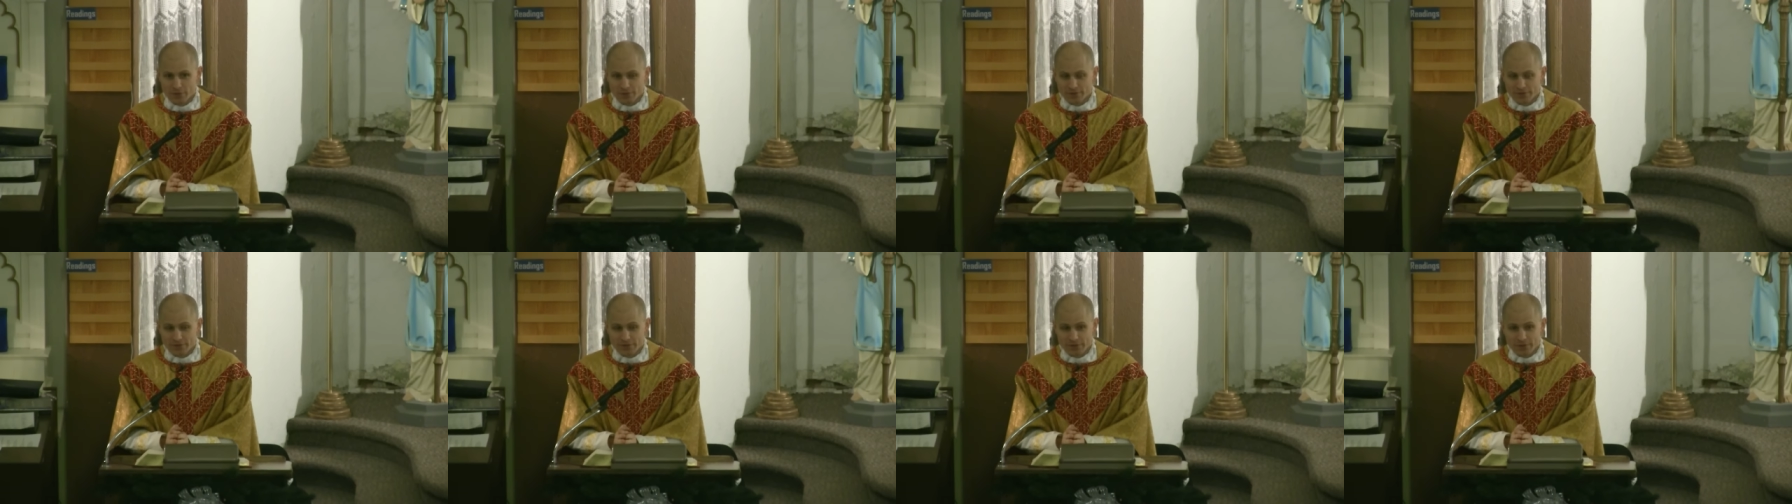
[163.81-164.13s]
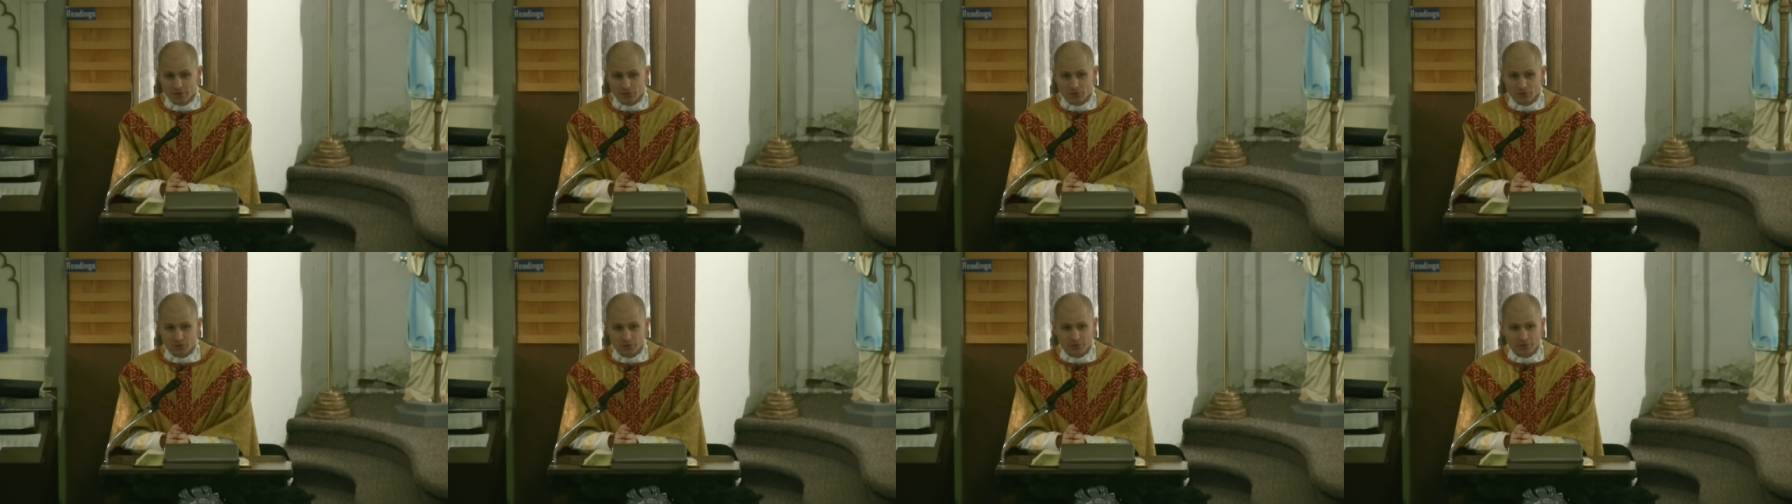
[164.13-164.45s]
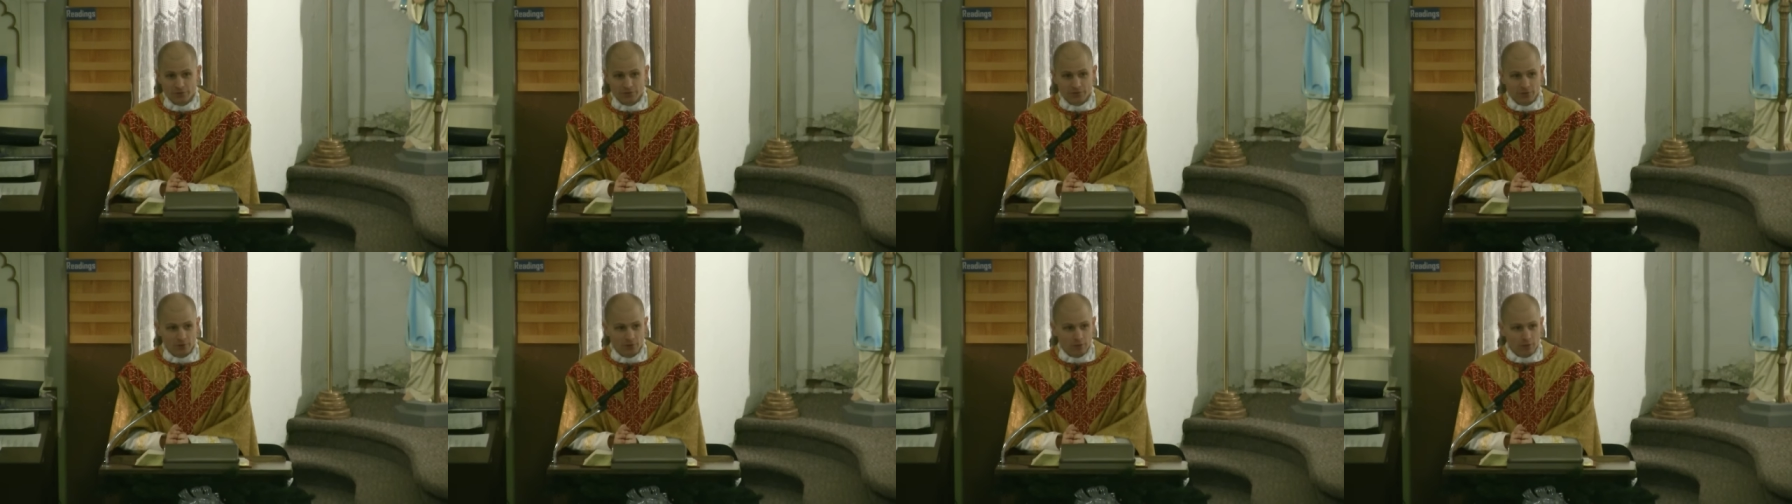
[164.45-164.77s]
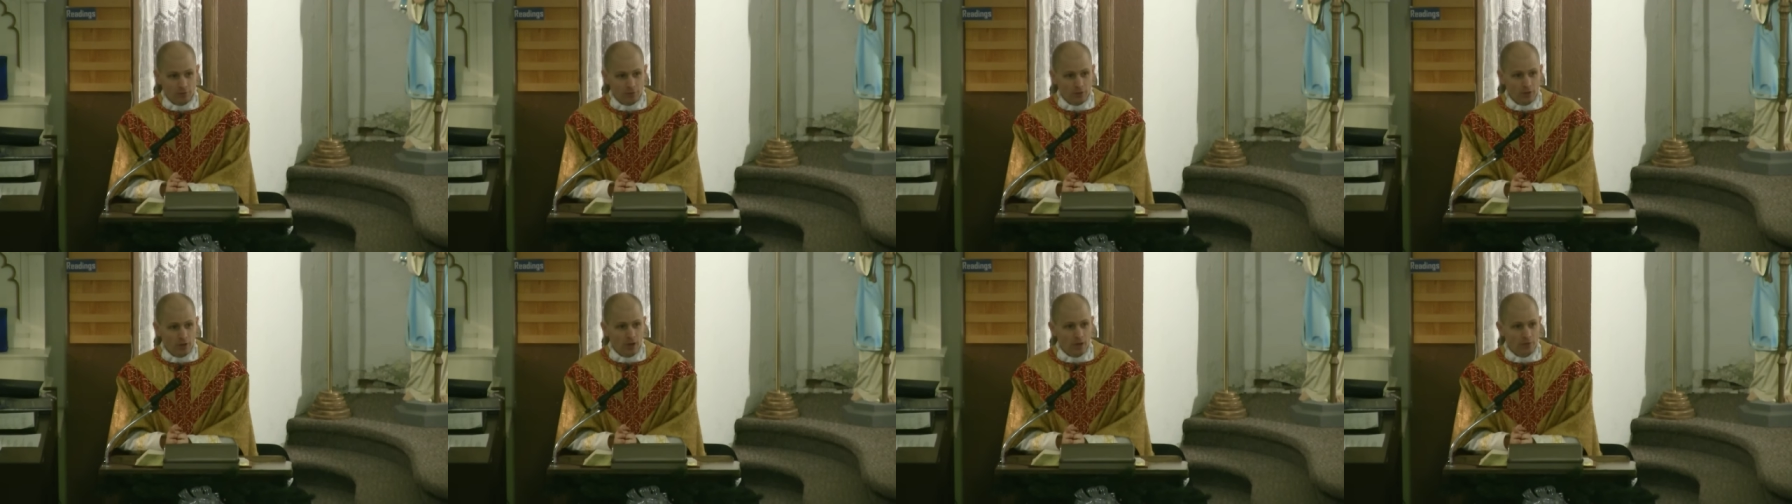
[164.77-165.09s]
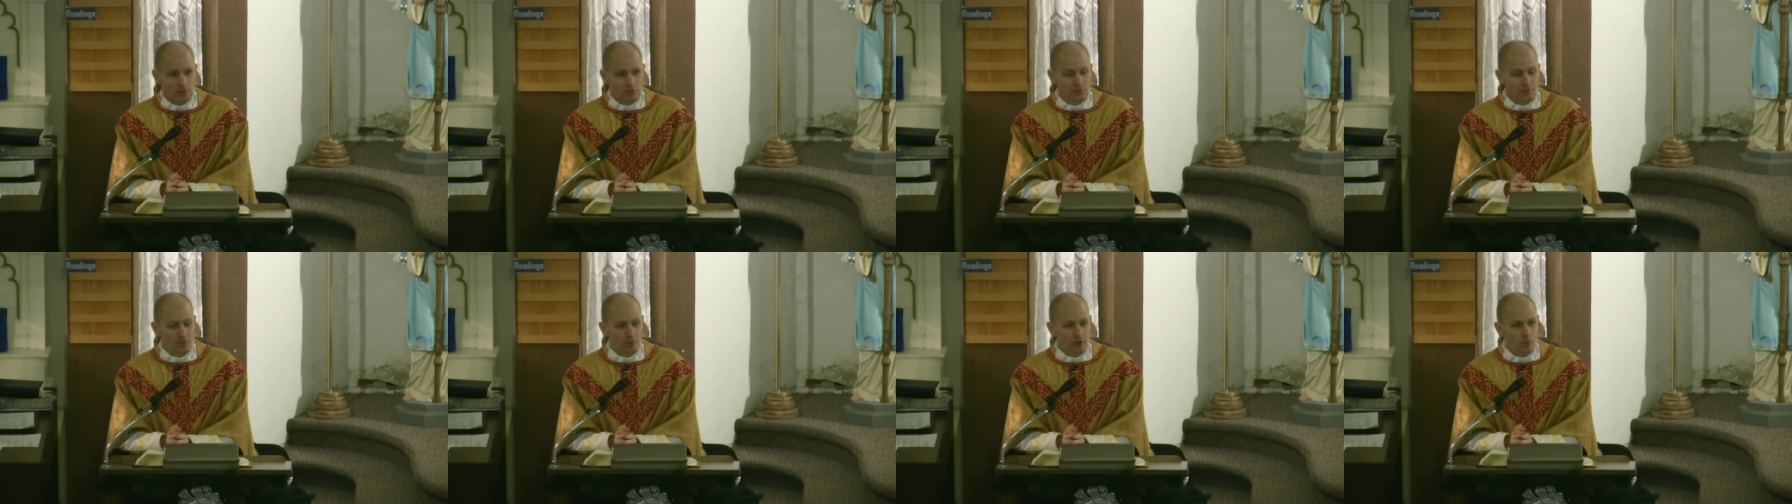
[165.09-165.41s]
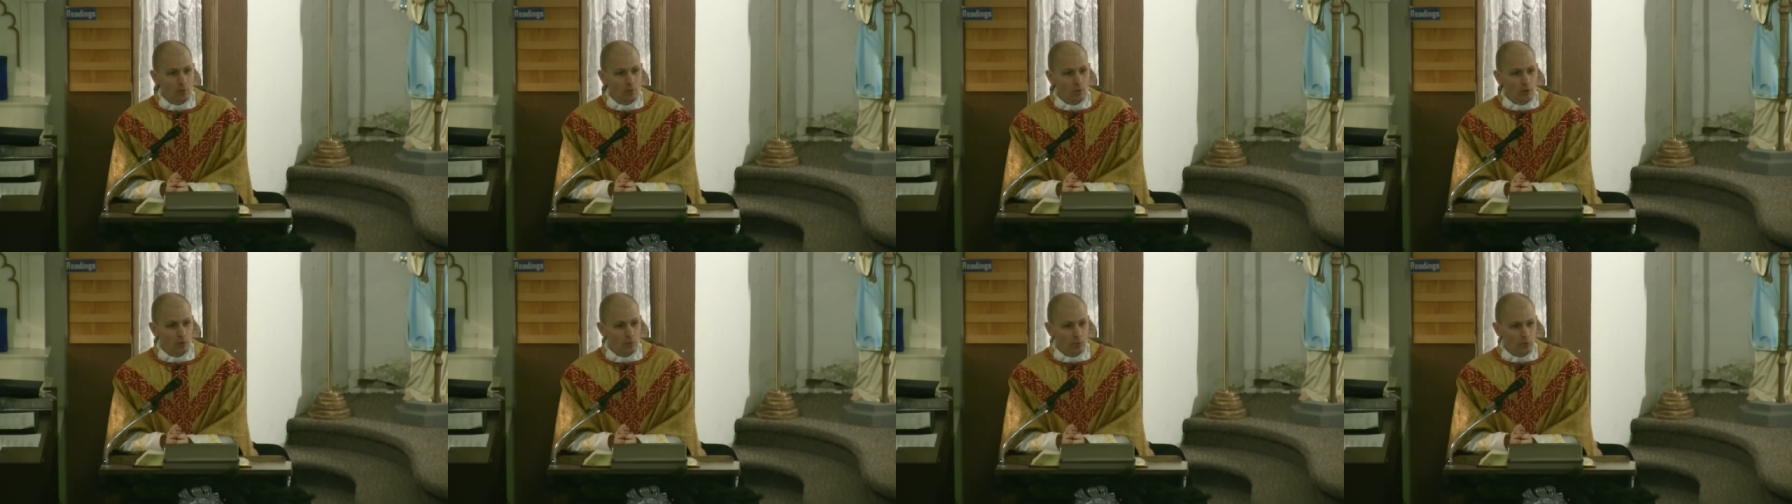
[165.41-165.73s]
intentions and our thoughts
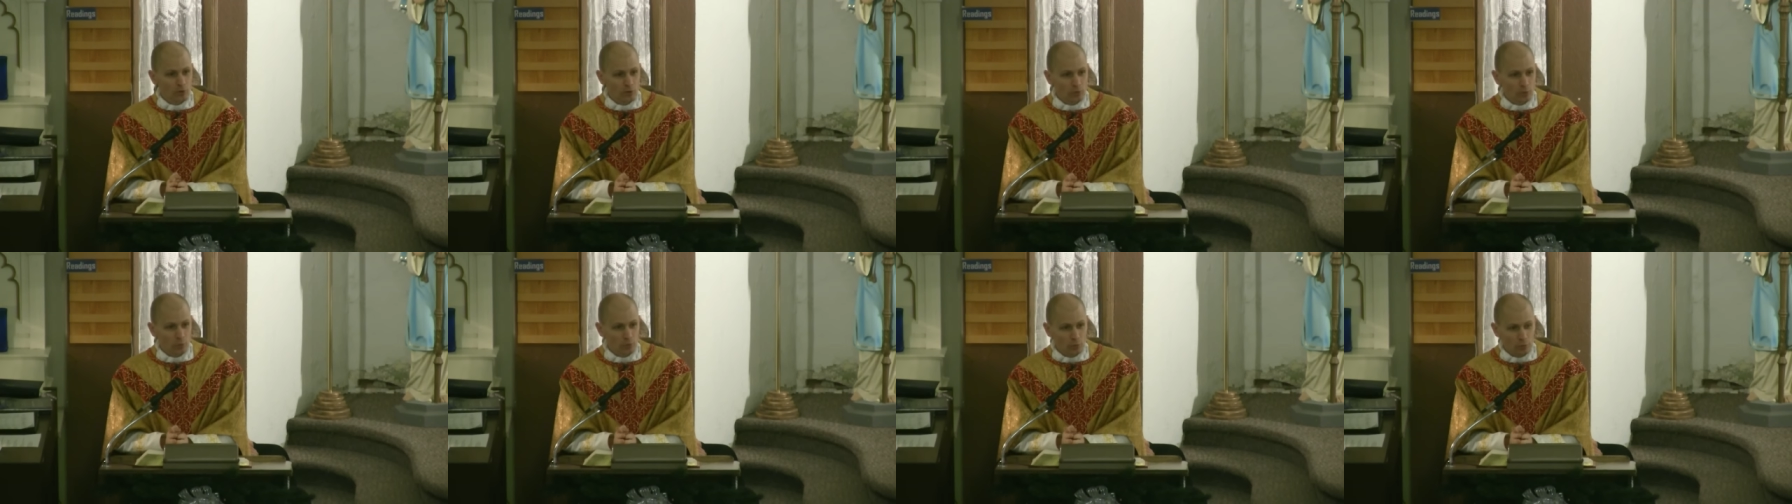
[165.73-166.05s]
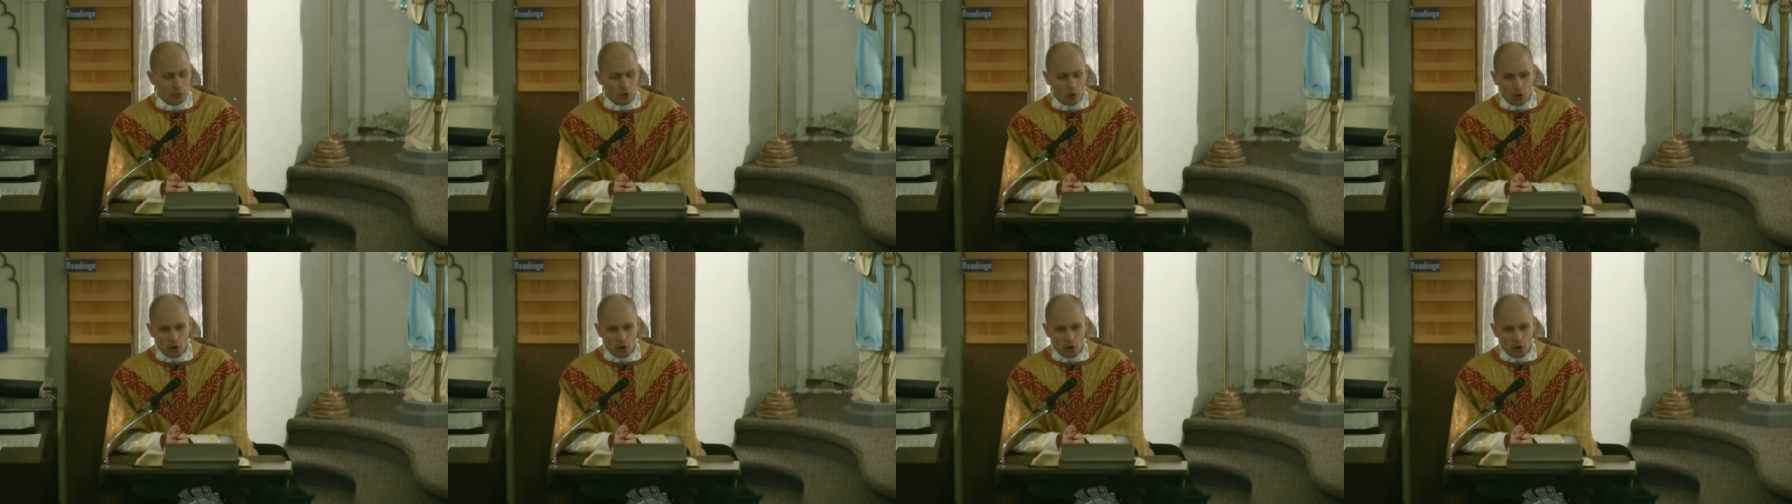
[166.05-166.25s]
about what we will